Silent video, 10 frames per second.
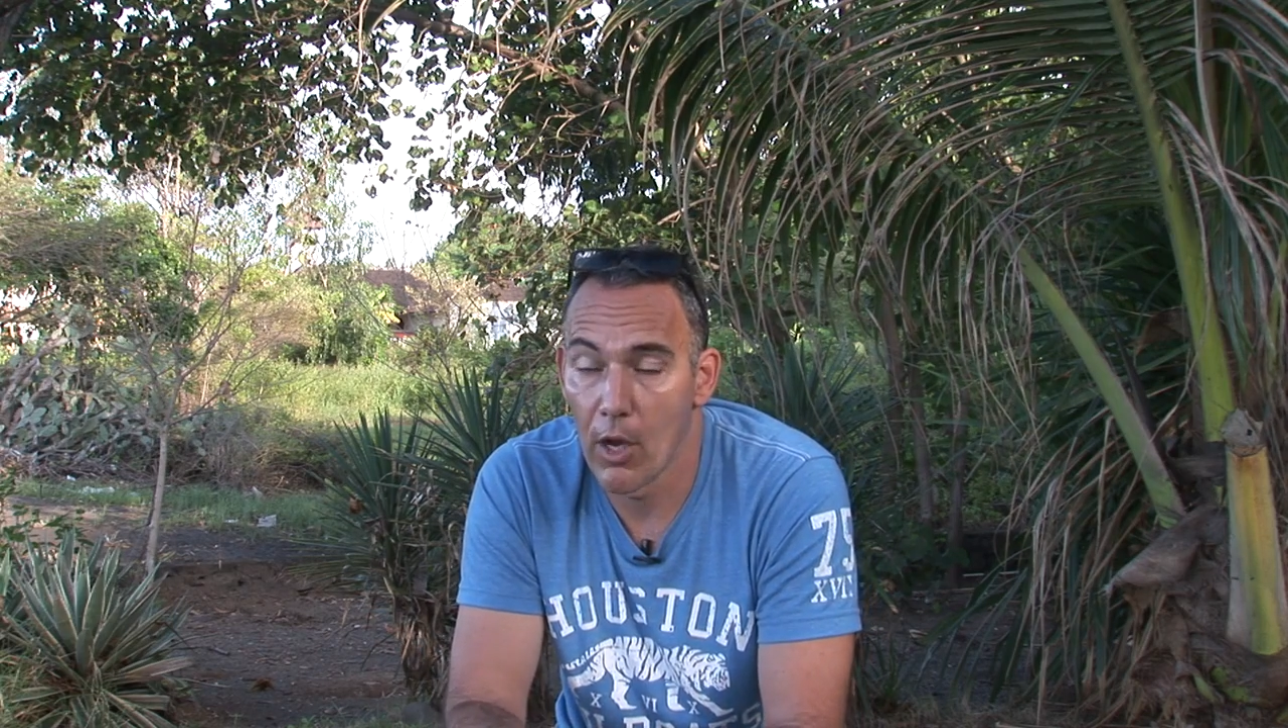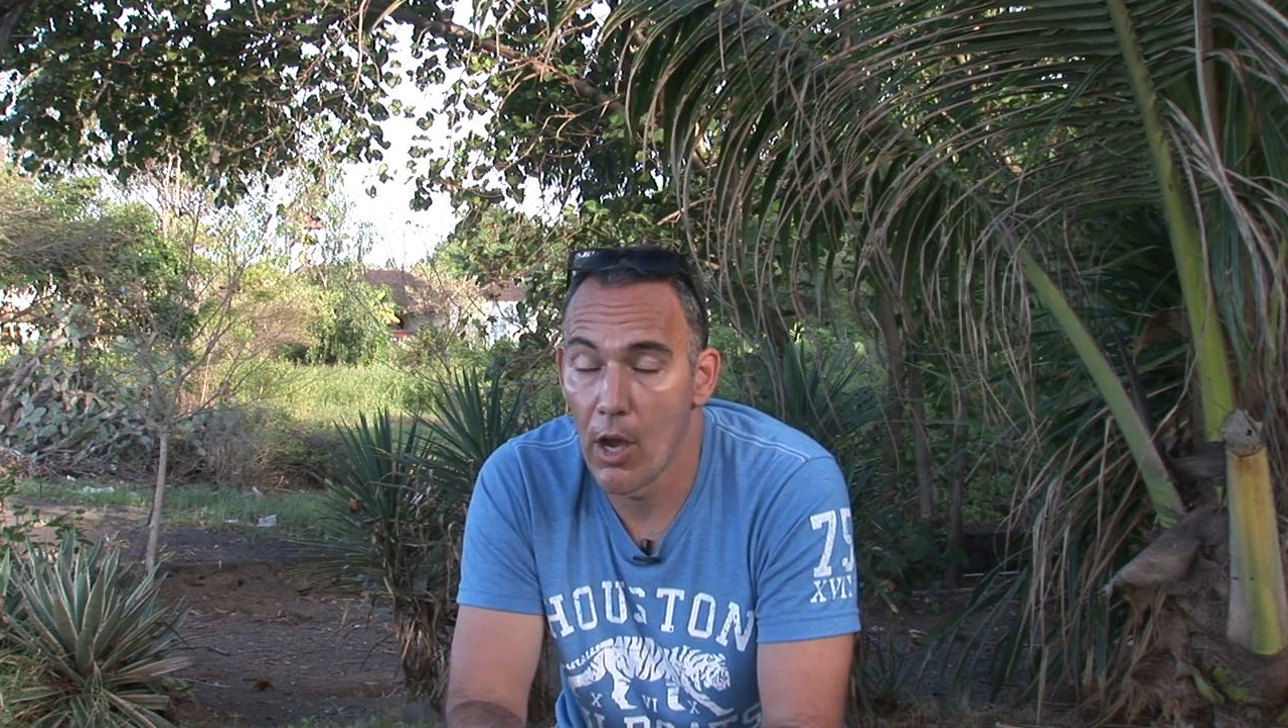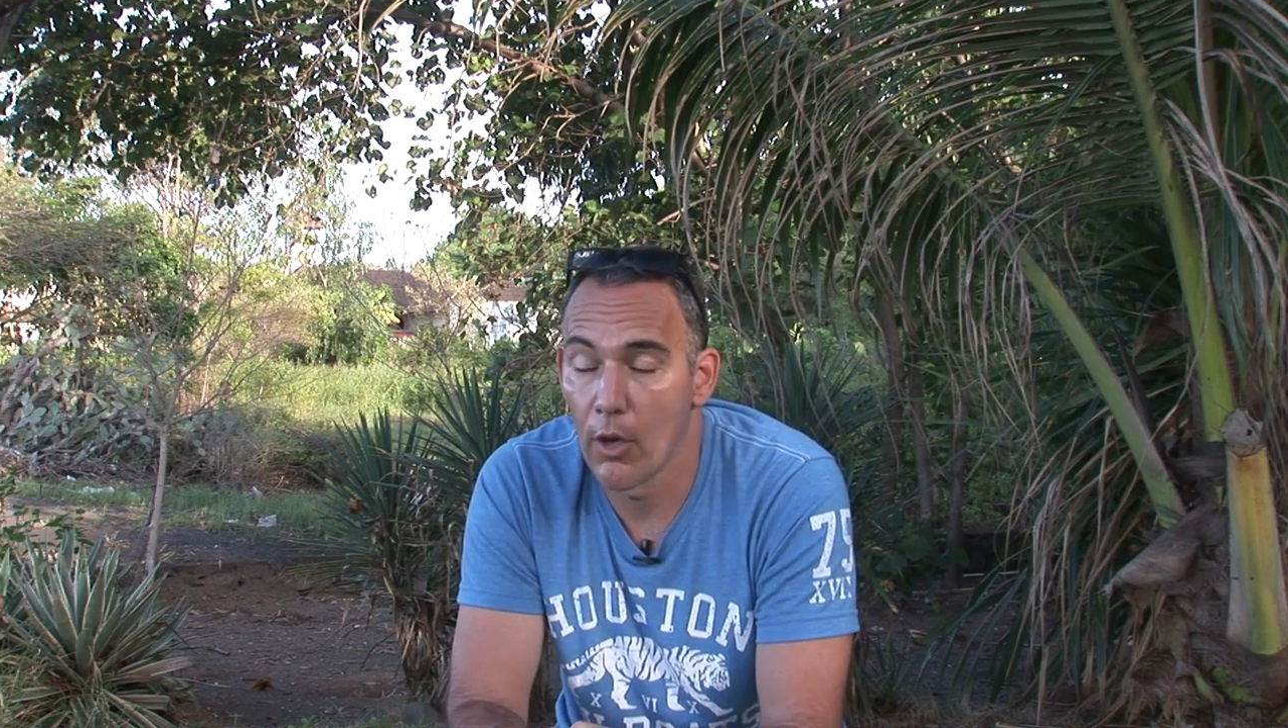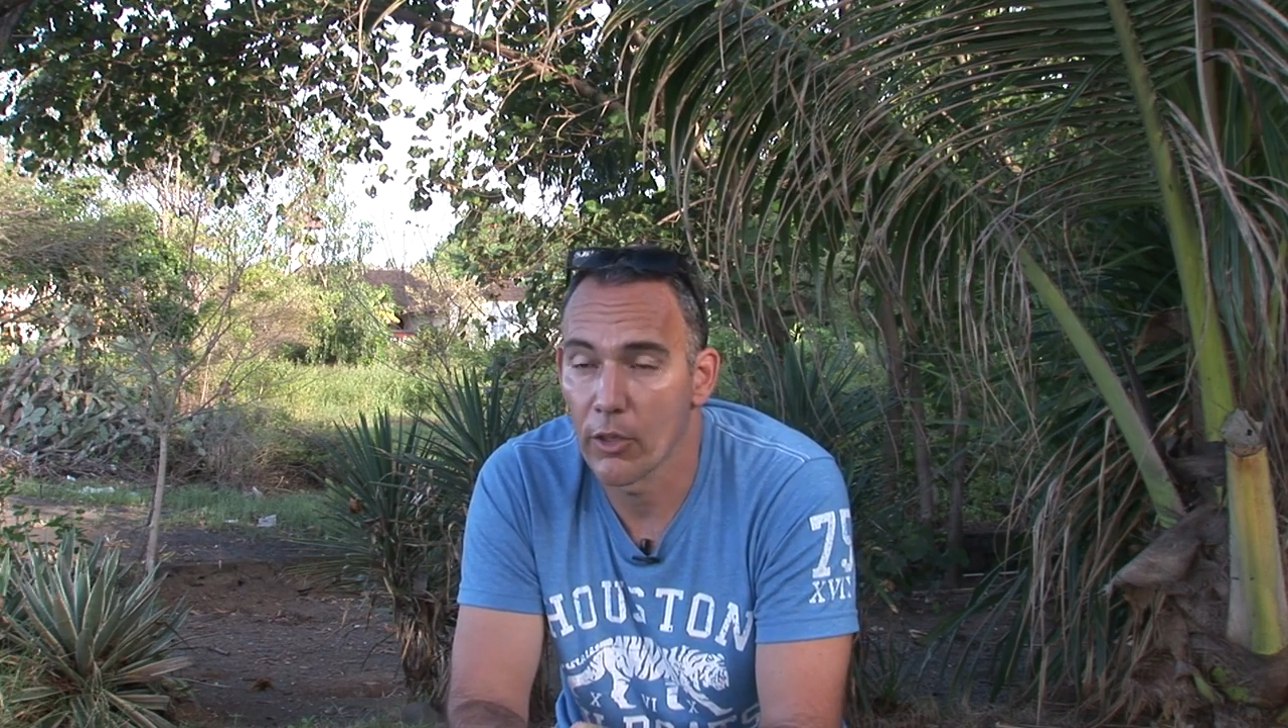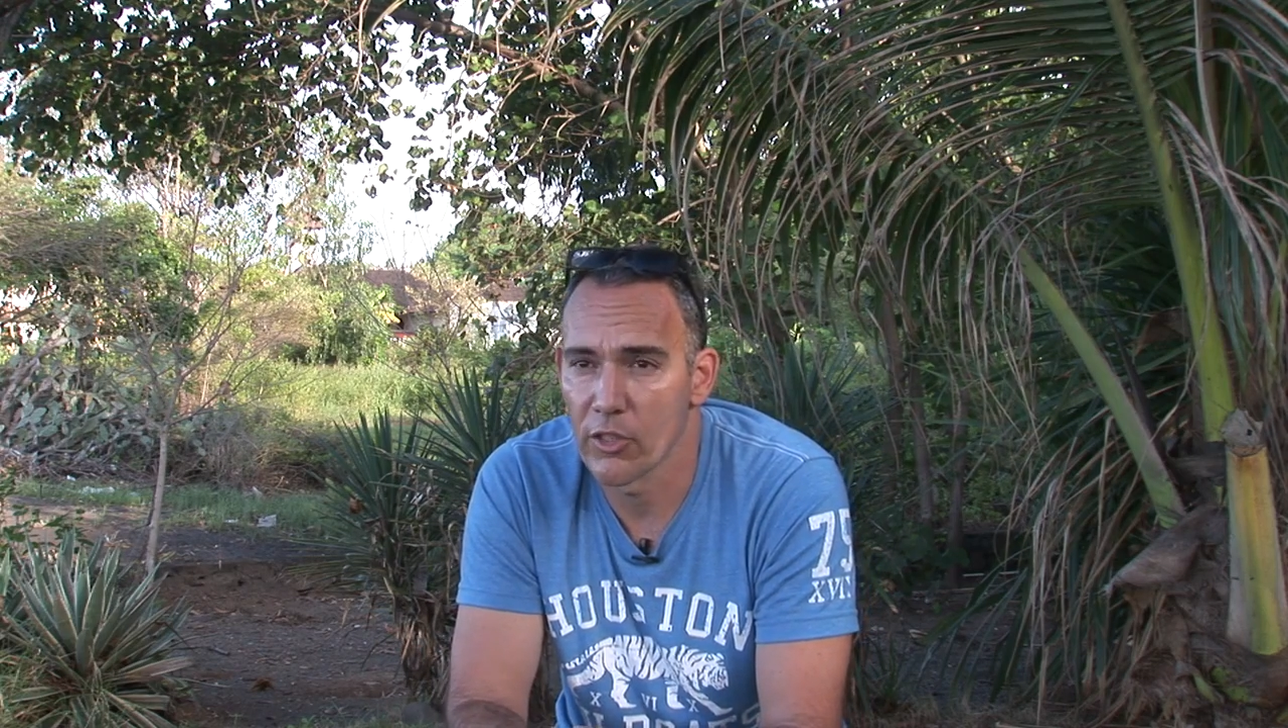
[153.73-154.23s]

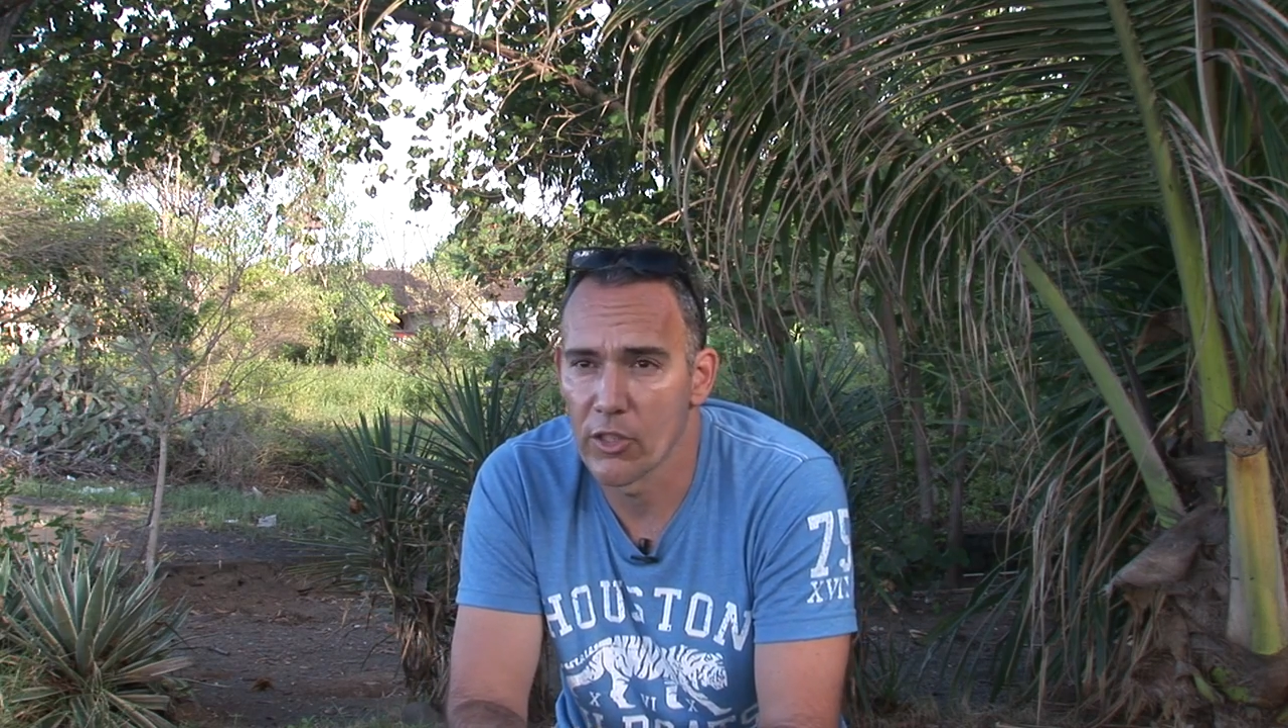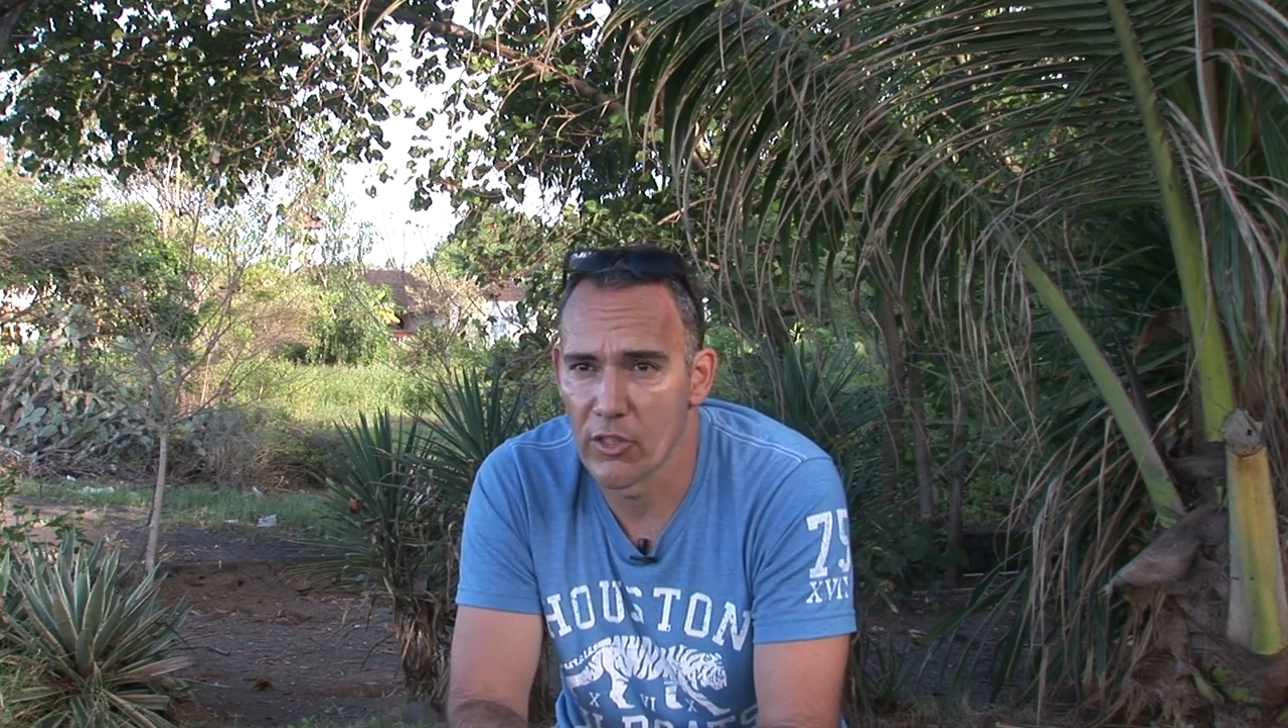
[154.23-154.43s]
high oxygen